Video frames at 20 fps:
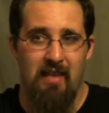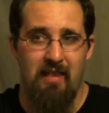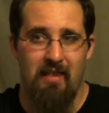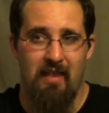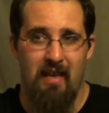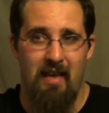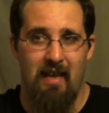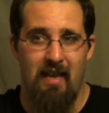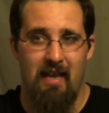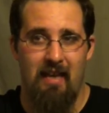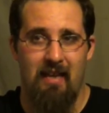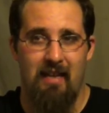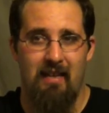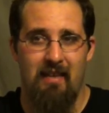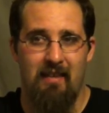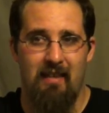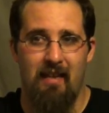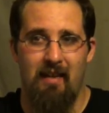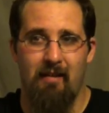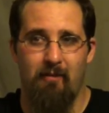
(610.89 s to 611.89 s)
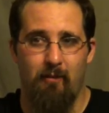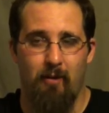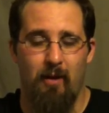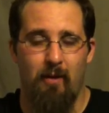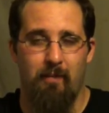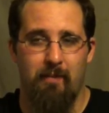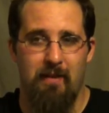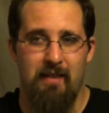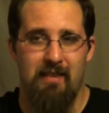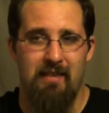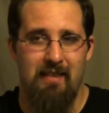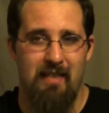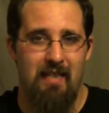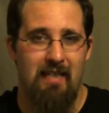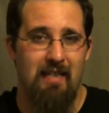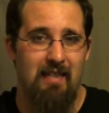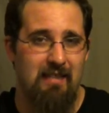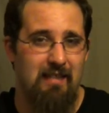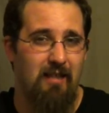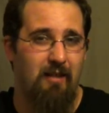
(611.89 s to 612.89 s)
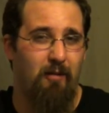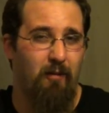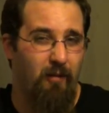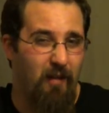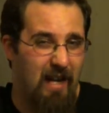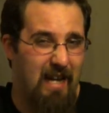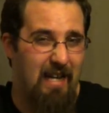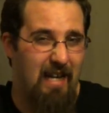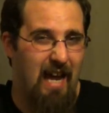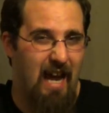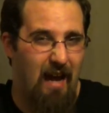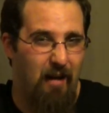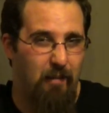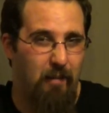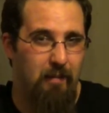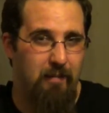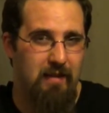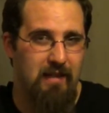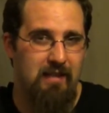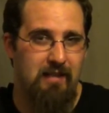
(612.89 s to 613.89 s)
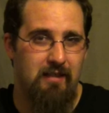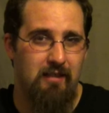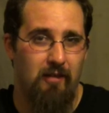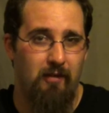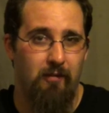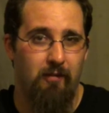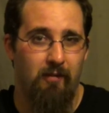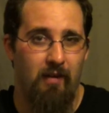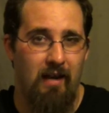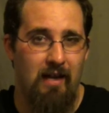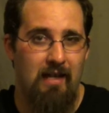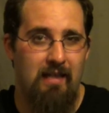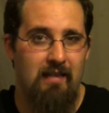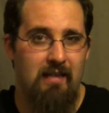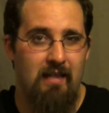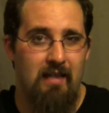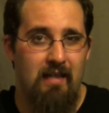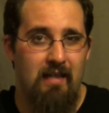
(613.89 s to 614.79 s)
than it will be seen as a great album in its own right.